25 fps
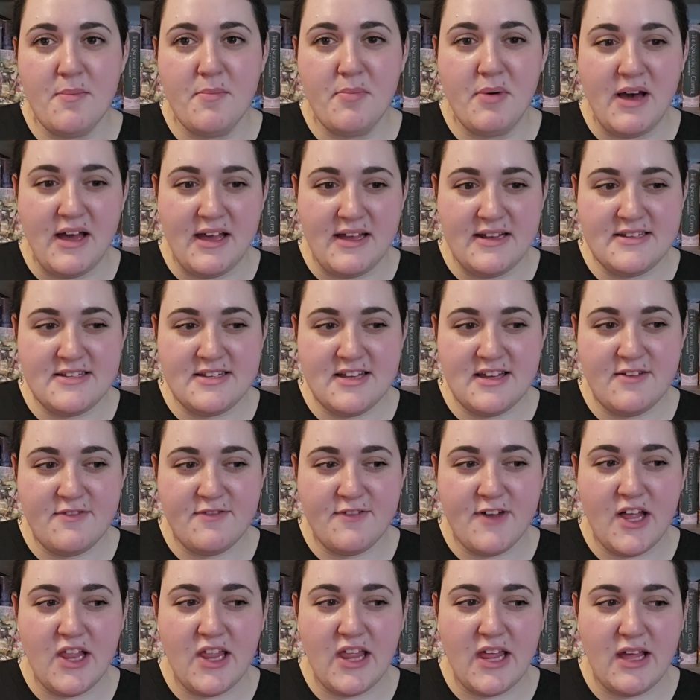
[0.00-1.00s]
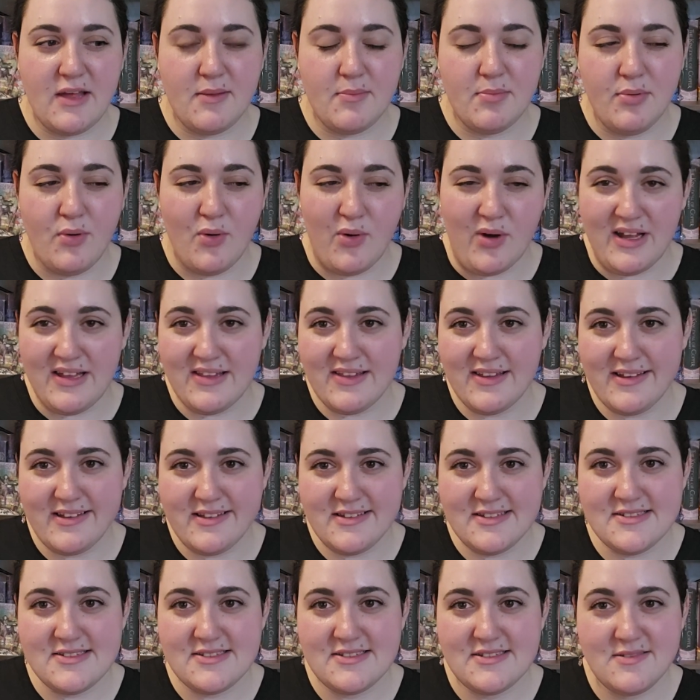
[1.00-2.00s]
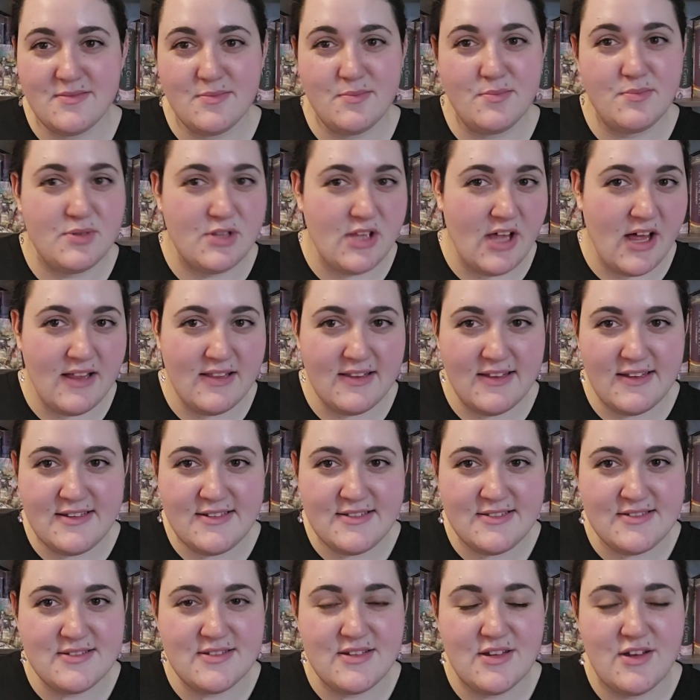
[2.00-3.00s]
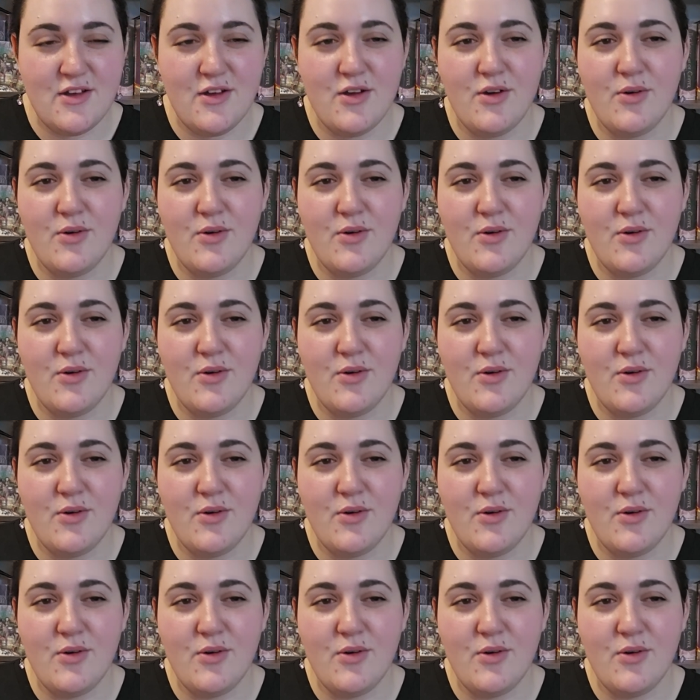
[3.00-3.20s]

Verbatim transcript: but it felt like pointless, plotless,